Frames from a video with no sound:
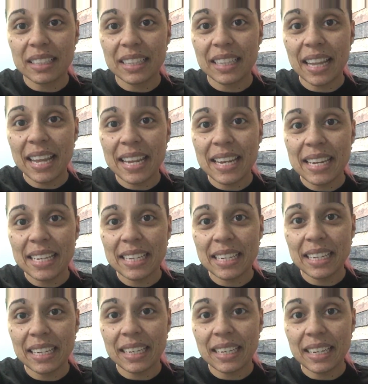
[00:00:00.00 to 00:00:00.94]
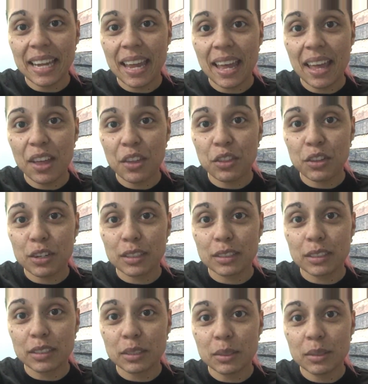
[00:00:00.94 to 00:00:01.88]
Lainey, Heather,
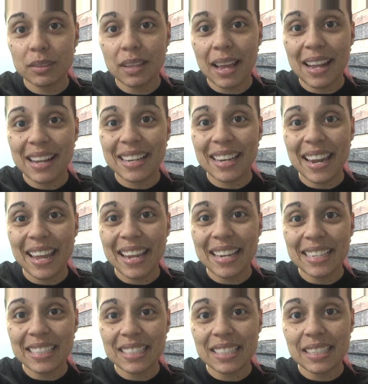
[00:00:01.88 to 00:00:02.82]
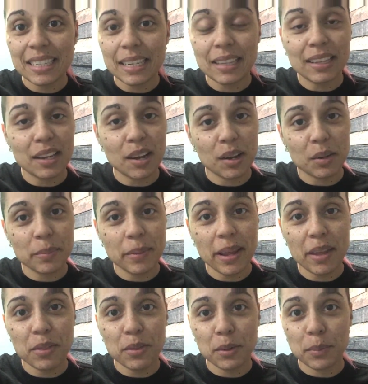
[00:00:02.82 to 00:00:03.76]
Suzette, Nancy, the Autumn
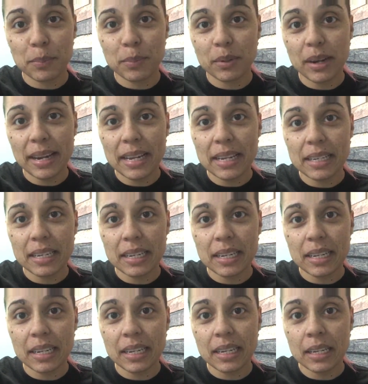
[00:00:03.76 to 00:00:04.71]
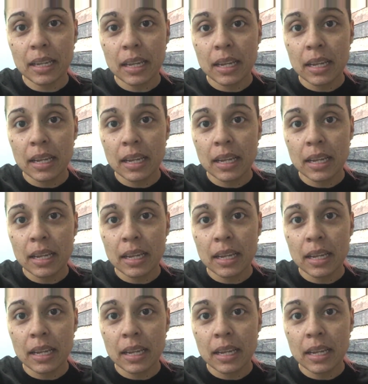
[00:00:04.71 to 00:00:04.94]
Heather, Brandy.